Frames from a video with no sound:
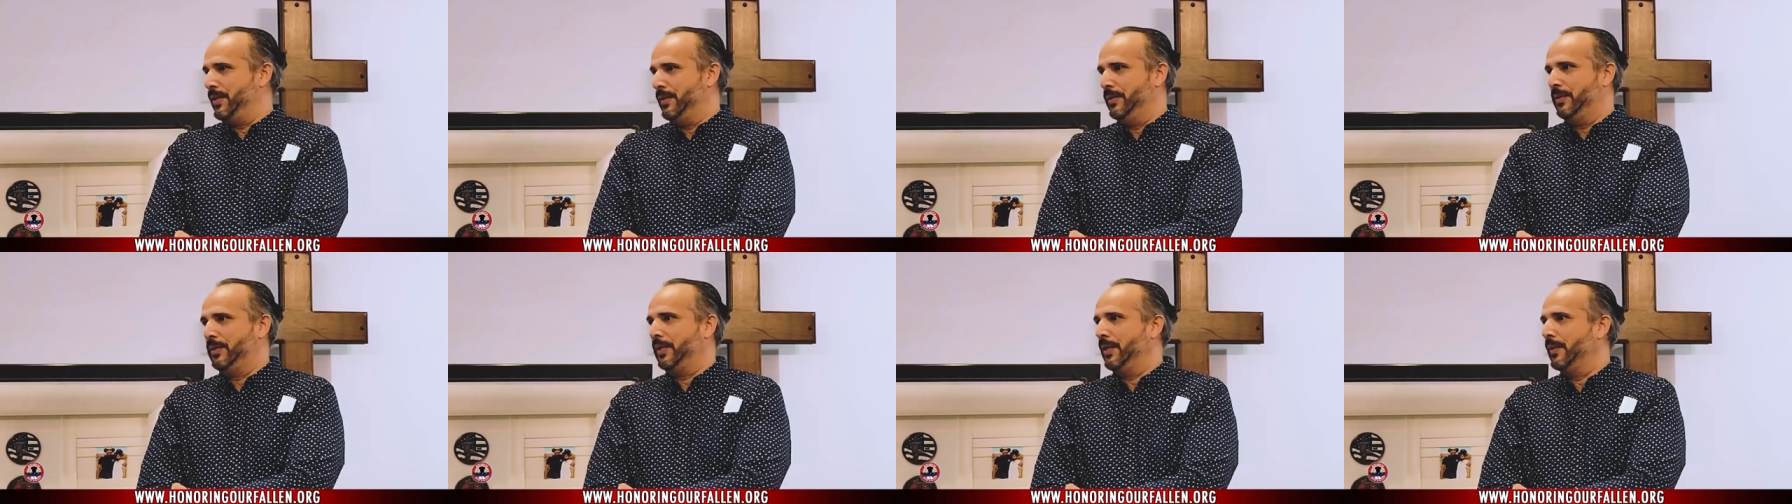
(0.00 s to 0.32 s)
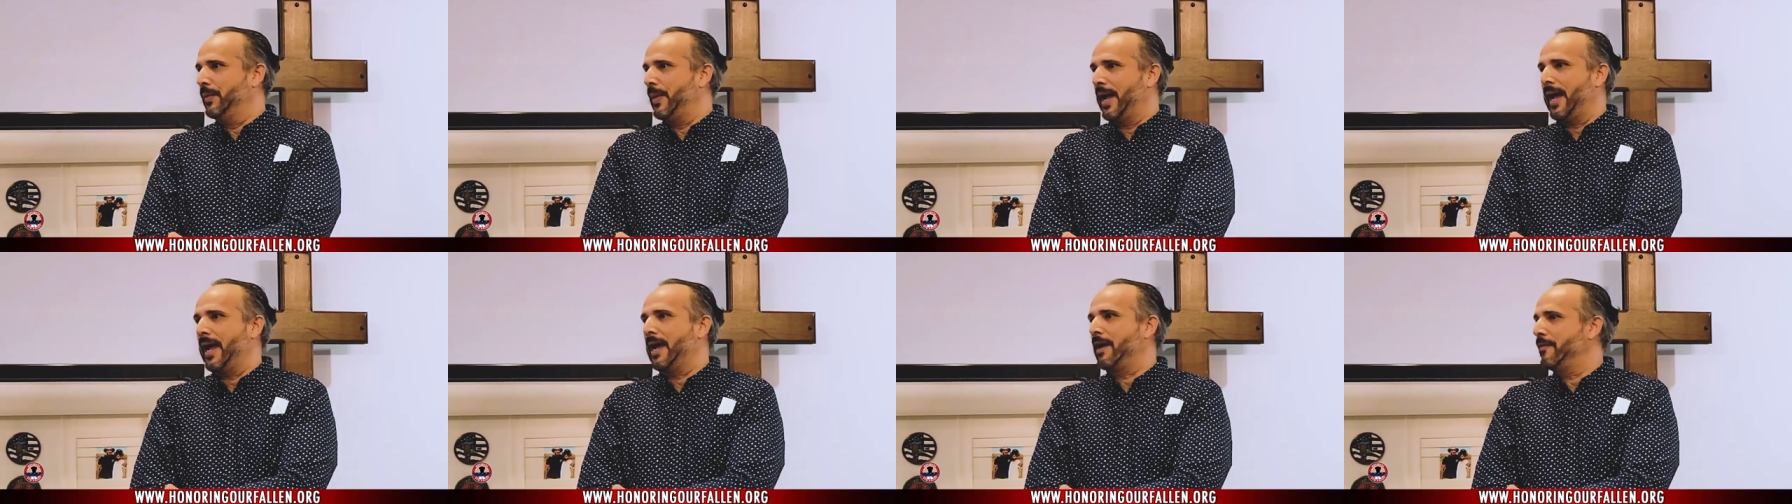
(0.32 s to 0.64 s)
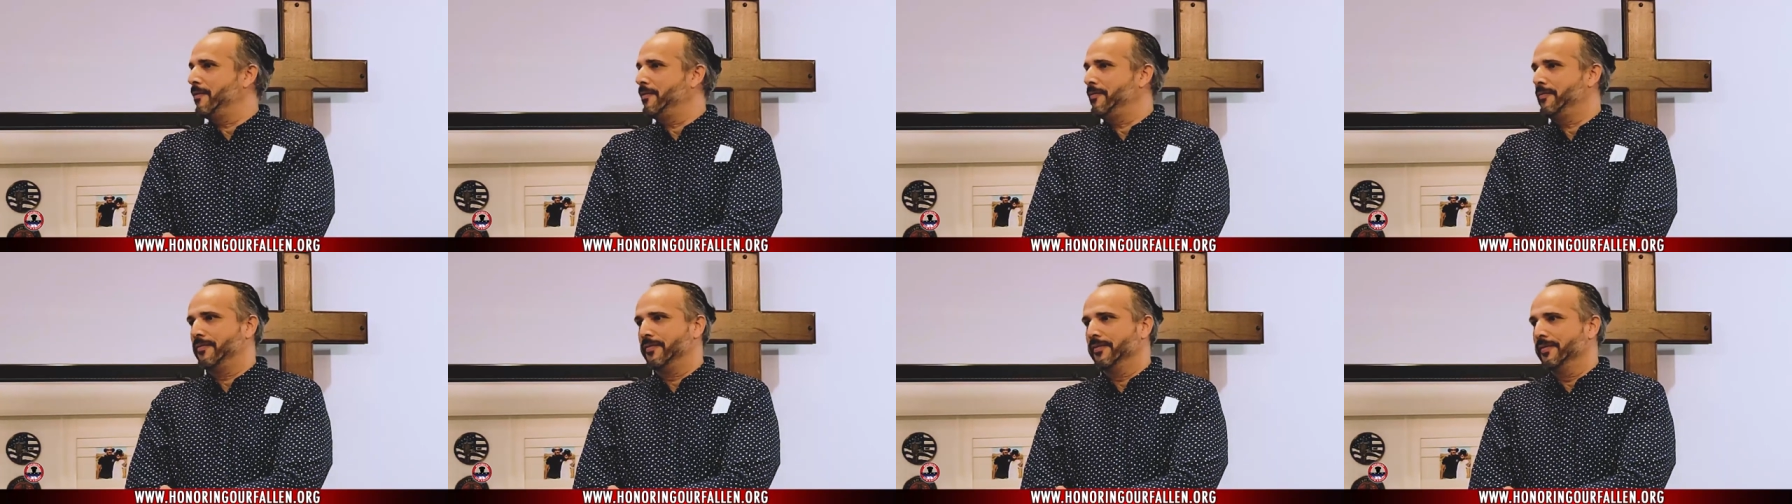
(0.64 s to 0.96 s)
you two
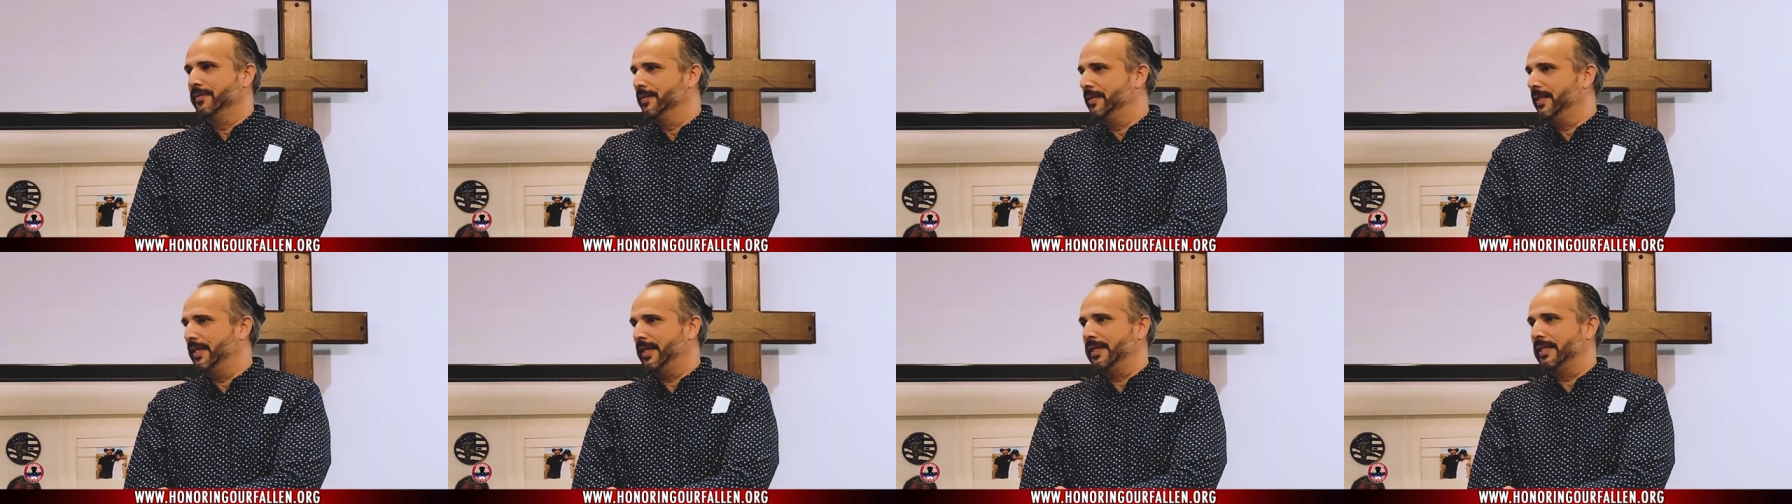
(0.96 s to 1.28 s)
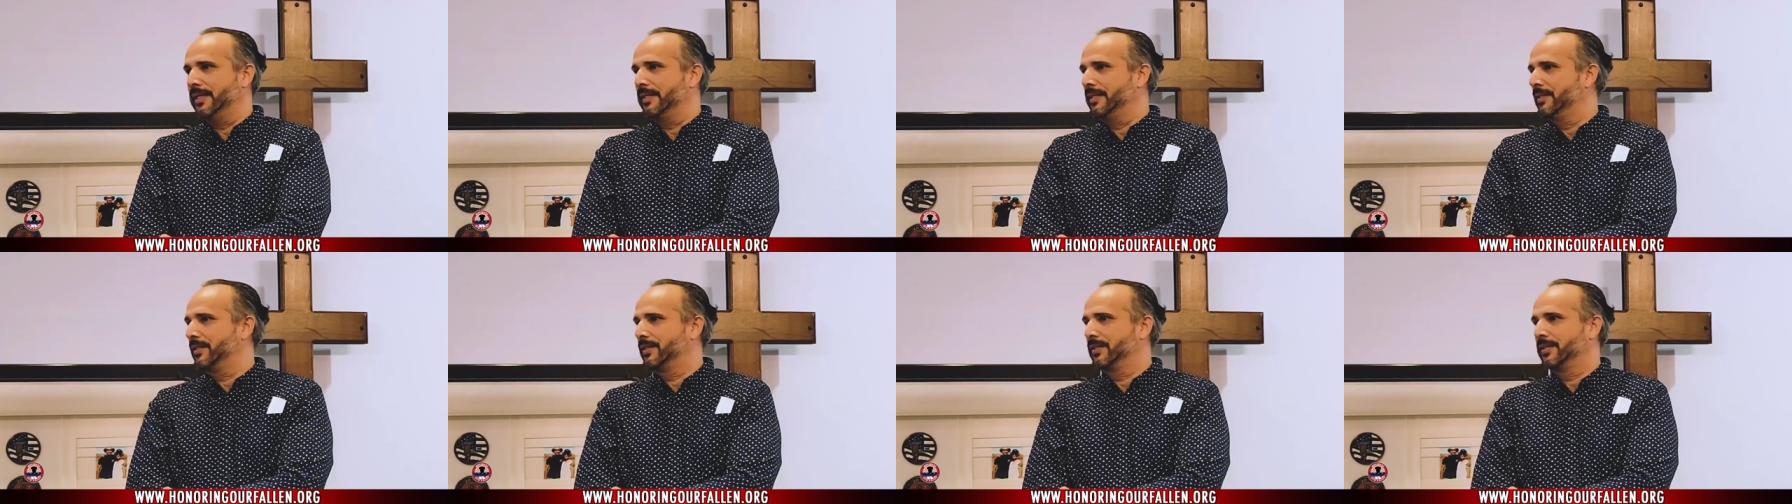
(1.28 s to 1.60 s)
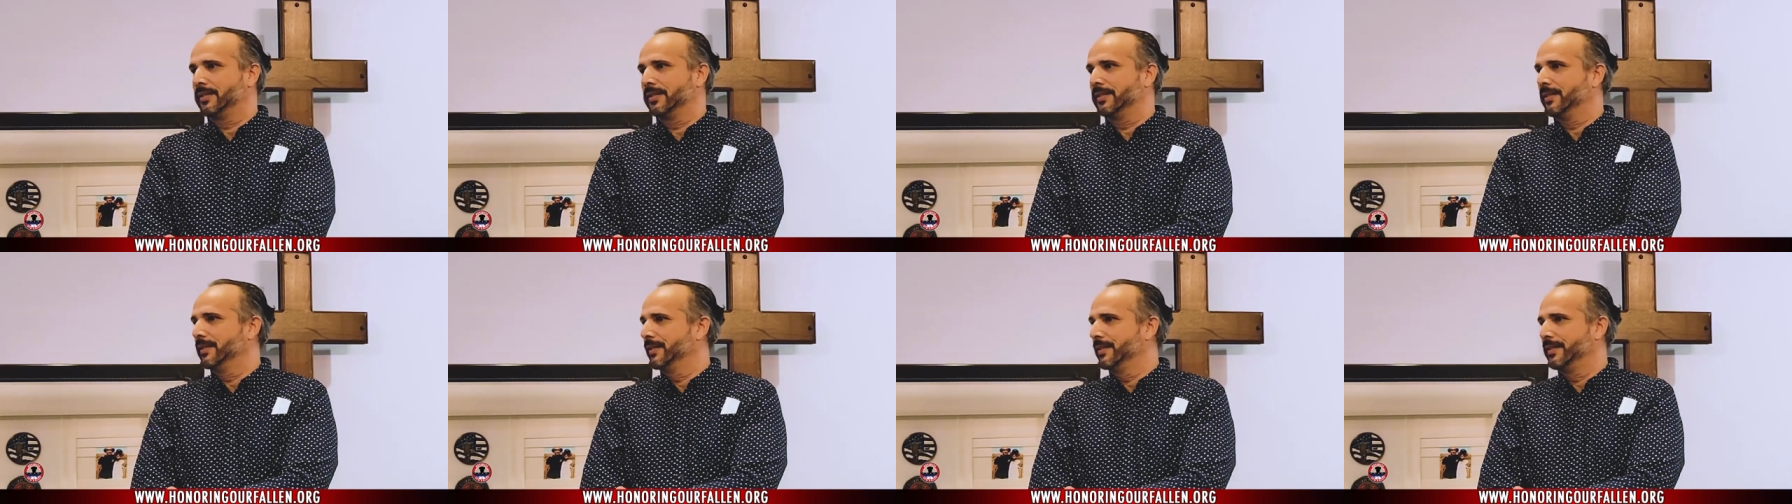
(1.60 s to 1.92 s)
have
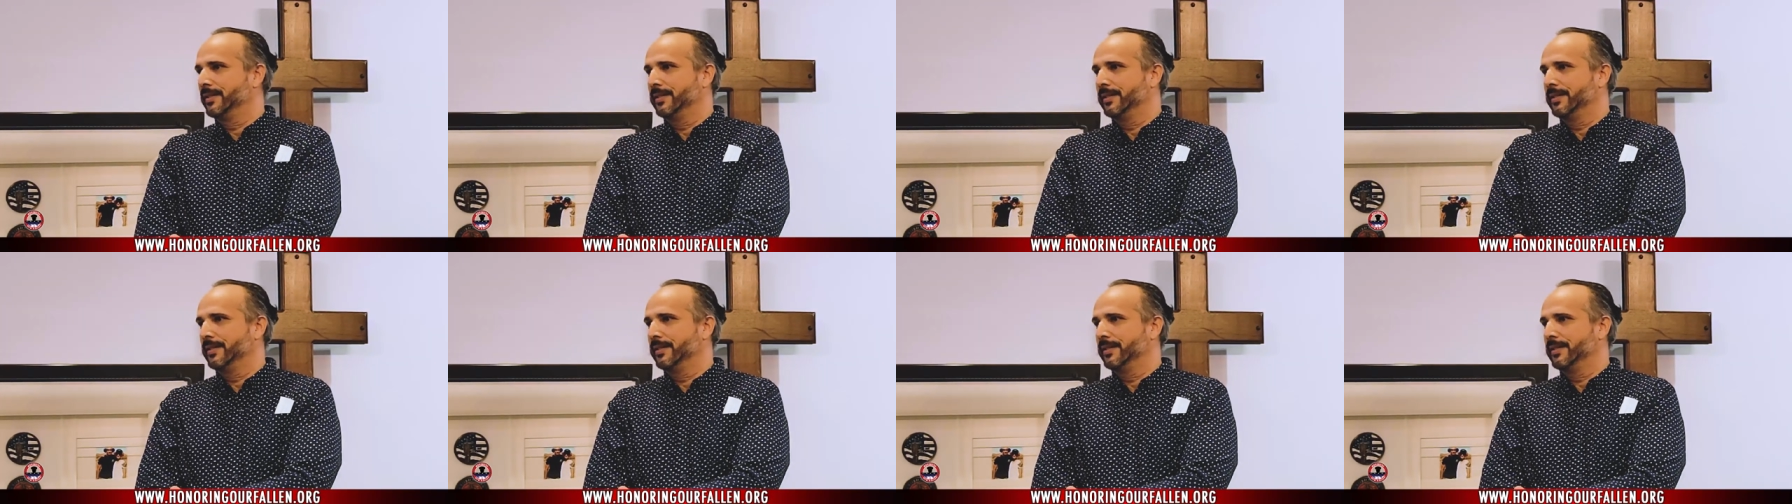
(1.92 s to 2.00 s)
is